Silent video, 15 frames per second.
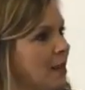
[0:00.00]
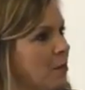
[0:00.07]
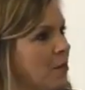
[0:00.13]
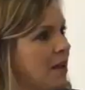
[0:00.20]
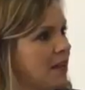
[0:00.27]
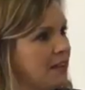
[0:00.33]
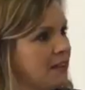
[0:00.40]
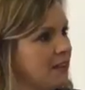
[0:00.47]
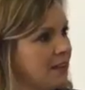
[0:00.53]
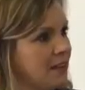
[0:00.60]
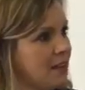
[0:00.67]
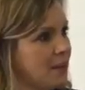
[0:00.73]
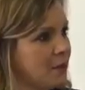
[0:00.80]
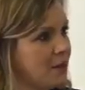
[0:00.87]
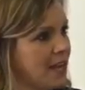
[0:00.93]
But
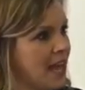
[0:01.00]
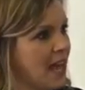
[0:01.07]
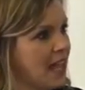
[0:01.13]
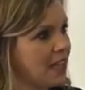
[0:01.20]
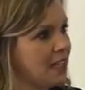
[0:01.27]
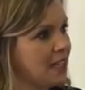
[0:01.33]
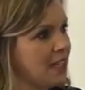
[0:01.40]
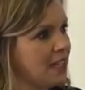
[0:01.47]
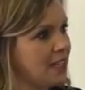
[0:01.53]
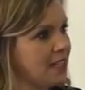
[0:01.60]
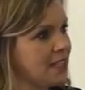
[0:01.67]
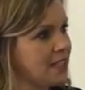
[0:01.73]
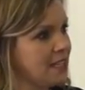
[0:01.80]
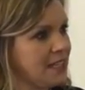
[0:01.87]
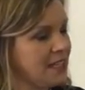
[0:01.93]
the reality
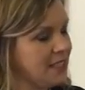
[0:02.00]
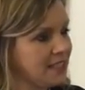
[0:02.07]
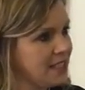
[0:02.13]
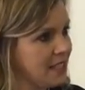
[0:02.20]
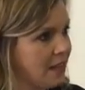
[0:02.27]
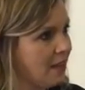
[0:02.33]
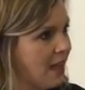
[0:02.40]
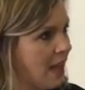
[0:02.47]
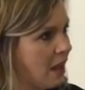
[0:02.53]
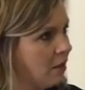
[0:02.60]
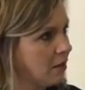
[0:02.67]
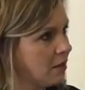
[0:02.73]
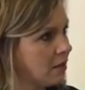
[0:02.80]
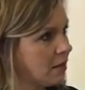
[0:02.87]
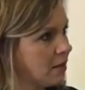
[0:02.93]
is he didn't sell
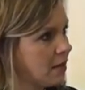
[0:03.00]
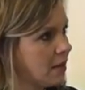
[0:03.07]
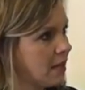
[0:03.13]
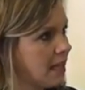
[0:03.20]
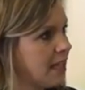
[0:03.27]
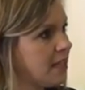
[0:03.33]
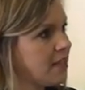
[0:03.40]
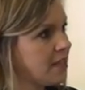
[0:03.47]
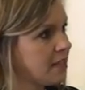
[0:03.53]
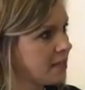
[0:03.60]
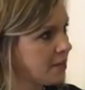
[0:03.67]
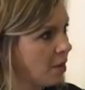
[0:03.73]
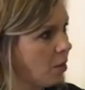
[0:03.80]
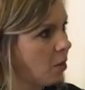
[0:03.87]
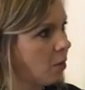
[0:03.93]
out. He
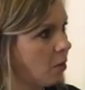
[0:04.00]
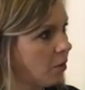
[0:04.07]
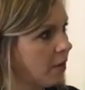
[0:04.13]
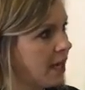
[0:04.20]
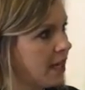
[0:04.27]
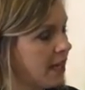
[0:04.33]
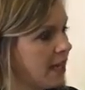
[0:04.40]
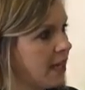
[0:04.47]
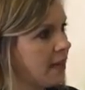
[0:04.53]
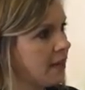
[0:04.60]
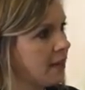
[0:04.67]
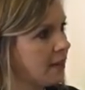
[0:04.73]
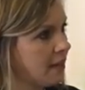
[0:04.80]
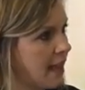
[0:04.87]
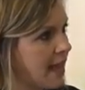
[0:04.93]
sold and he
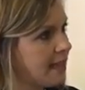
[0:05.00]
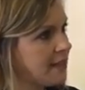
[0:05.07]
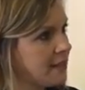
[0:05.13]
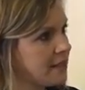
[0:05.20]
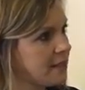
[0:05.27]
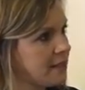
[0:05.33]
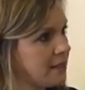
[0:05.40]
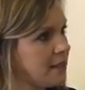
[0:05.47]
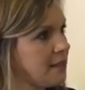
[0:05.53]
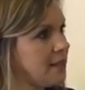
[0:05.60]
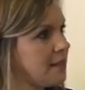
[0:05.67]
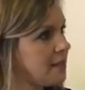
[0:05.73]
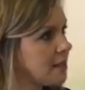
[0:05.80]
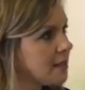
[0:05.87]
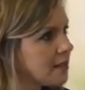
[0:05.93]

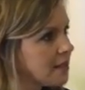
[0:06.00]
licenses